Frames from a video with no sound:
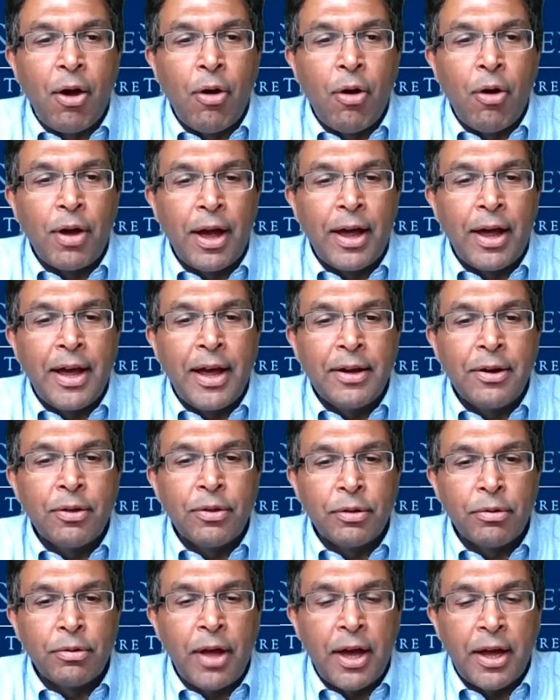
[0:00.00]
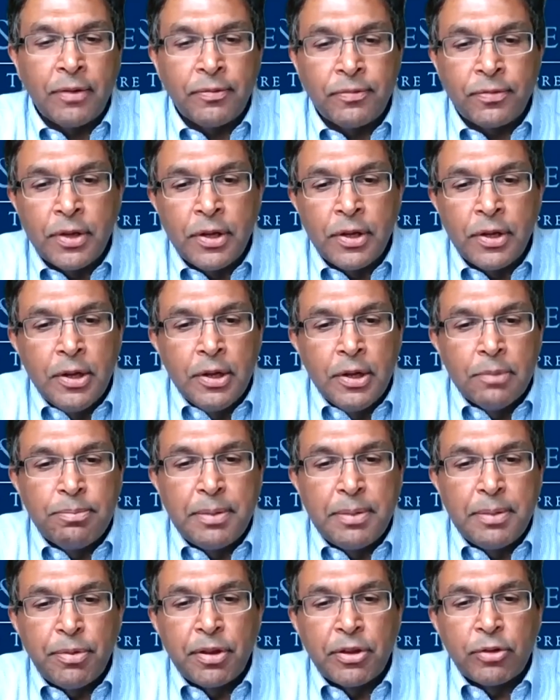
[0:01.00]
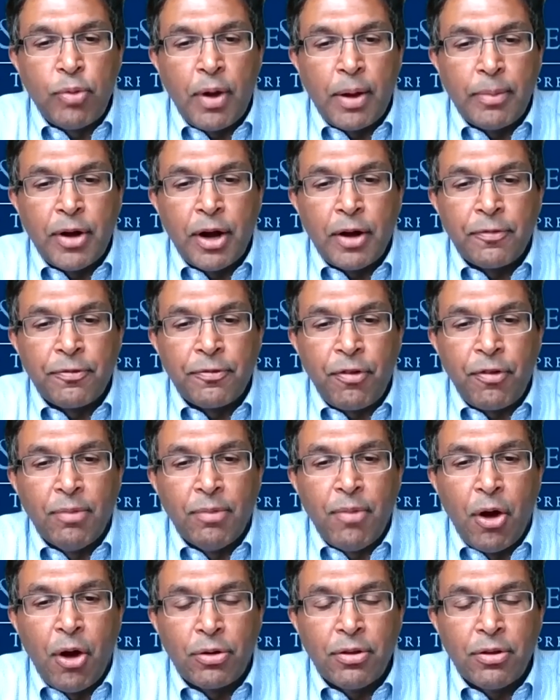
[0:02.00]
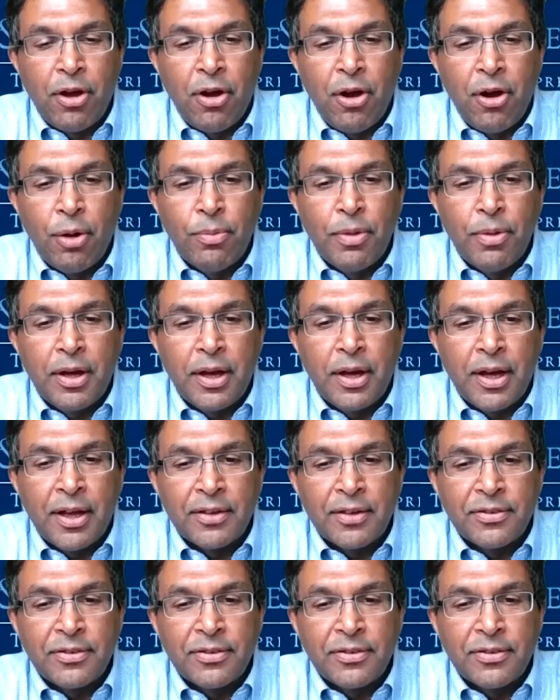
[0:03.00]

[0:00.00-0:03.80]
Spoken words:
are a lot of people on this webinar from Oklahoma.